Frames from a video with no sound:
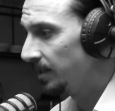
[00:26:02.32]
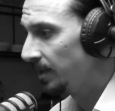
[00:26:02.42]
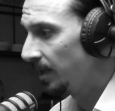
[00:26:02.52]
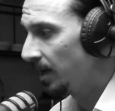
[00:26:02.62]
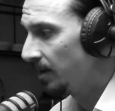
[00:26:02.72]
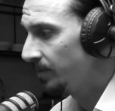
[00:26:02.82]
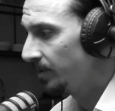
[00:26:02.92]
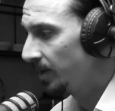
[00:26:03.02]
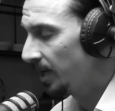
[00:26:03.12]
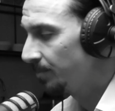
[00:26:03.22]
I'm
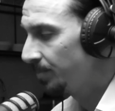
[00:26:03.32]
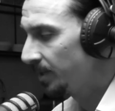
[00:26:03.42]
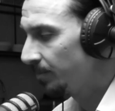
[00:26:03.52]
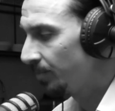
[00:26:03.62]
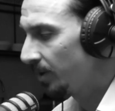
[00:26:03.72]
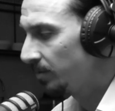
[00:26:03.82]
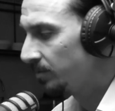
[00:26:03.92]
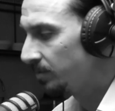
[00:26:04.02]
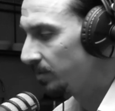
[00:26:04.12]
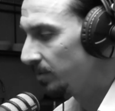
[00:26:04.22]
very happy and
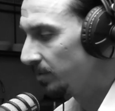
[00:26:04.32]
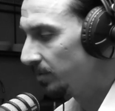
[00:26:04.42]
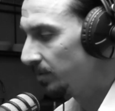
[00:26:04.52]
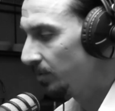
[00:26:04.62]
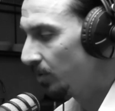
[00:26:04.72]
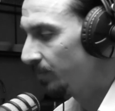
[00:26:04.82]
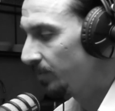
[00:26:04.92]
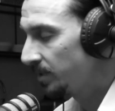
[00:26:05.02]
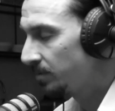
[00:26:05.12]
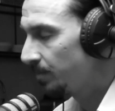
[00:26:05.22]
proud, so
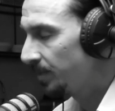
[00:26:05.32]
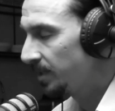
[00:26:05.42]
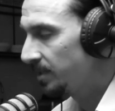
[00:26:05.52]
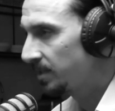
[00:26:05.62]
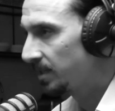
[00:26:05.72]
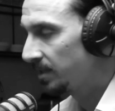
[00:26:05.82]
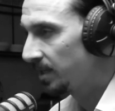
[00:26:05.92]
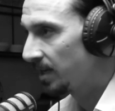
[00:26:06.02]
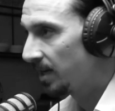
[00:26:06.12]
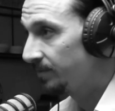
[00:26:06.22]
hopefully somebody else can
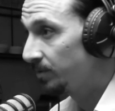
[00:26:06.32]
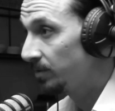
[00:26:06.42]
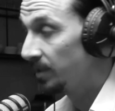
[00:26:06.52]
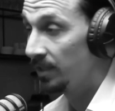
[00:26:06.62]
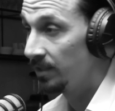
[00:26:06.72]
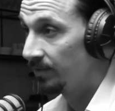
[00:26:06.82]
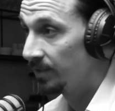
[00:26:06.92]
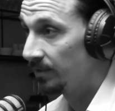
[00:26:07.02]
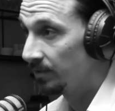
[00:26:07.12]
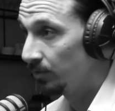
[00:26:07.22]
take after and
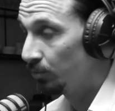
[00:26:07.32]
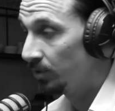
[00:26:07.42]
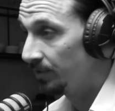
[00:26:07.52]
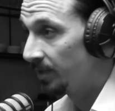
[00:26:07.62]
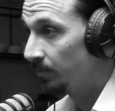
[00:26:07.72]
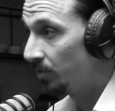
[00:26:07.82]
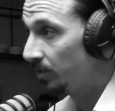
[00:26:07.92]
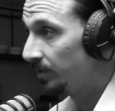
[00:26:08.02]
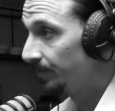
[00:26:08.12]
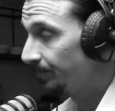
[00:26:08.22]
even do even
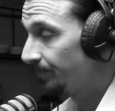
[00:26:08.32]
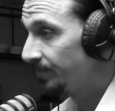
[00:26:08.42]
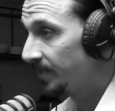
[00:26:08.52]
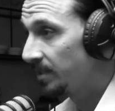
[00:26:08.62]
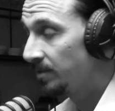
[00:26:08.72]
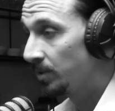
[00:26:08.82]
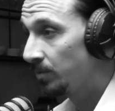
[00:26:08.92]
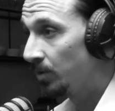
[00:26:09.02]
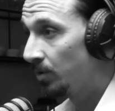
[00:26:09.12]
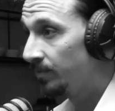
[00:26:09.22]
more. That is
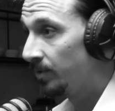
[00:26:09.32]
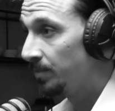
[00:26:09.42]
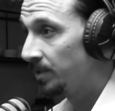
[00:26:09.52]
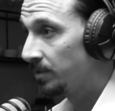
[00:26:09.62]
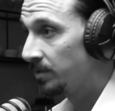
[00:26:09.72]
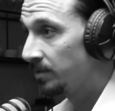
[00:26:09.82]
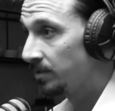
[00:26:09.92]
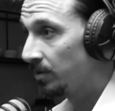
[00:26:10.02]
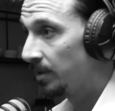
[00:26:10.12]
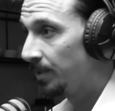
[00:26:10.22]
what we hope for, because
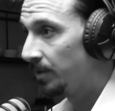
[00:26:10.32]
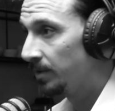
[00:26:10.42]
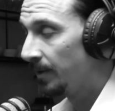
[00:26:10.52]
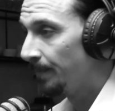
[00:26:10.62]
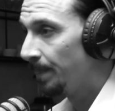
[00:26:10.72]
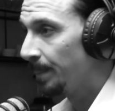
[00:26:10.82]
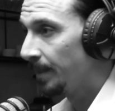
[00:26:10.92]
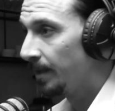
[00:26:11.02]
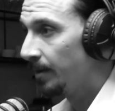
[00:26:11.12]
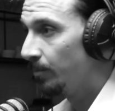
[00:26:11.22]
it's all about
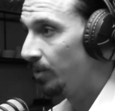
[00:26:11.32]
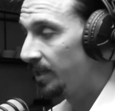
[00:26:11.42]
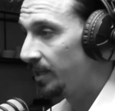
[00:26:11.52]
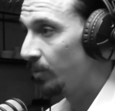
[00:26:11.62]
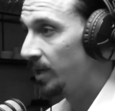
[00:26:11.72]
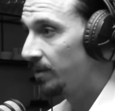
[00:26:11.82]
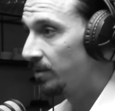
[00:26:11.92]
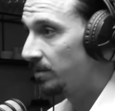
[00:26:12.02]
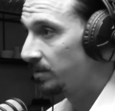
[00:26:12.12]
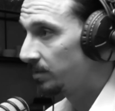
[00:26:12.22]
breaking
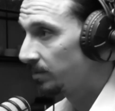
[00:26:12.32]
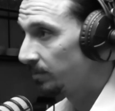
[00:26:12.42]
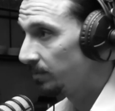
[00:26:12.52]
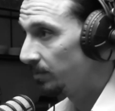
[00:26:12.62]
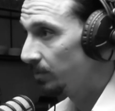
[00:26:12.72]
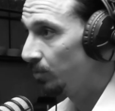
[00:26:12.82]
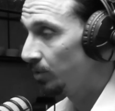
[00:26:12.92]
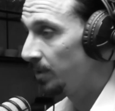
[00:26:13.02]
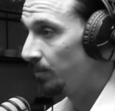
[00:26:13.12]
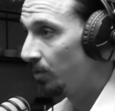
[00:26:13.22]
records,
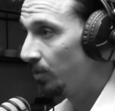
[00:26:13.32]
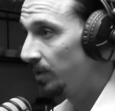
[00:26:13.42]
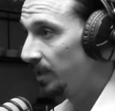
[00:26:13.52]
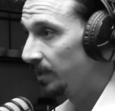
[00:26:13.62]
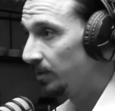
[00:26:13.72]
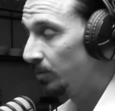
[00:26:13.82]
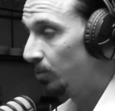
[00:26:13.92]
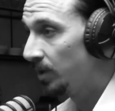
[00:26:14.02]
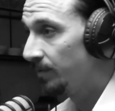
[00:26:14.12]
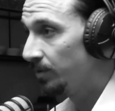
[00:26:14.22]
doing more than
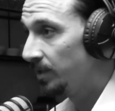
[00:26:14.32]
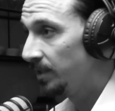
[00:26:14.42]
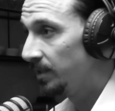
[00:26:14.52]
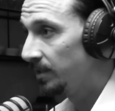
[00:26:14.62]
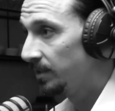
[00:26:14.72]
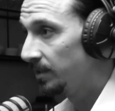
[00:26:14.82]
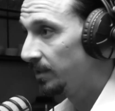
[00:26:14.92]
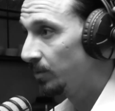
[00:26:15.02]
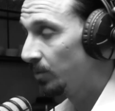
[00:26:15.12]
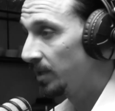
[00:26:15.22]
whoever did,
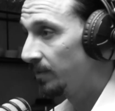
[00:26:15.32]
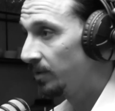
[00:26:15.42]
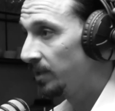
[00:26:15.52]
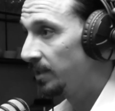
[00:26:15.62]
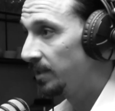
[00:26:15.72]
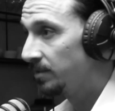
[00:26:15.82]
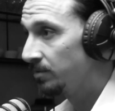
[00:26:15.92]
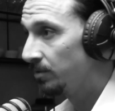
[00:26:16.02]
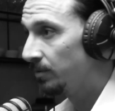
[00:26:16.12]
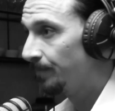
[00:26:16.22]
whatever he
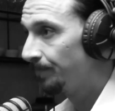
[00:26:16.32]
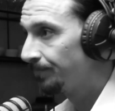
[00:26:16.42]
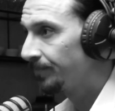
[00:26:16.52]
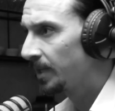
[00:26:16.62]
did. So